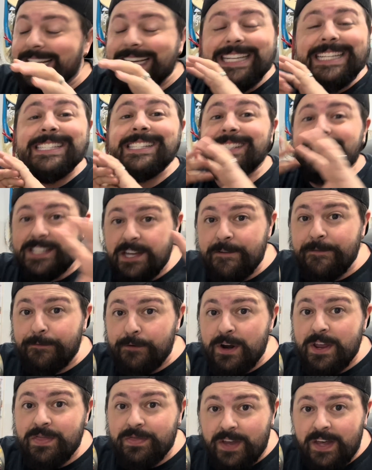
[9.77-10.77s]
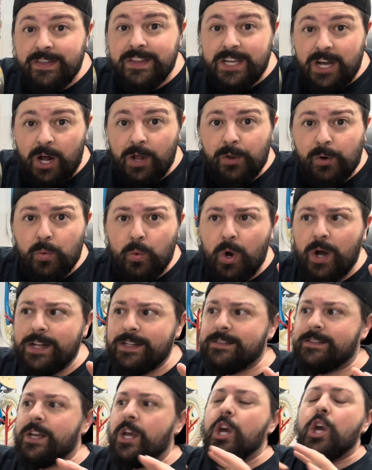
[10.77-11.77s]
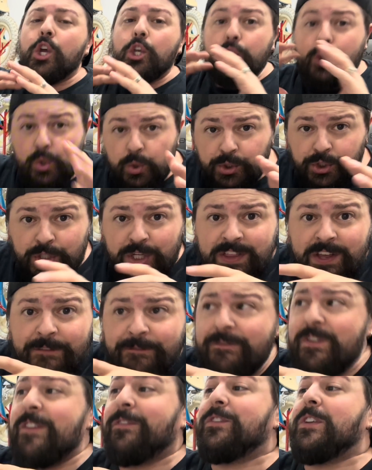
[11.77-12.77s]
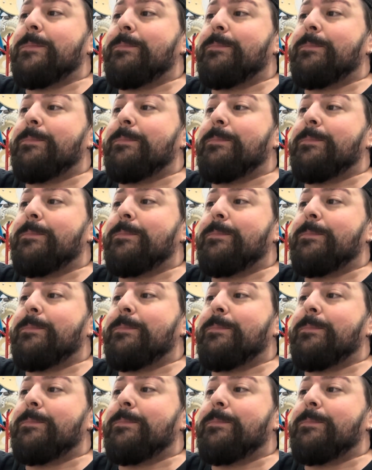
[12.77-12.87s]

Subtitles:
is different than the other ones. Usually they're 50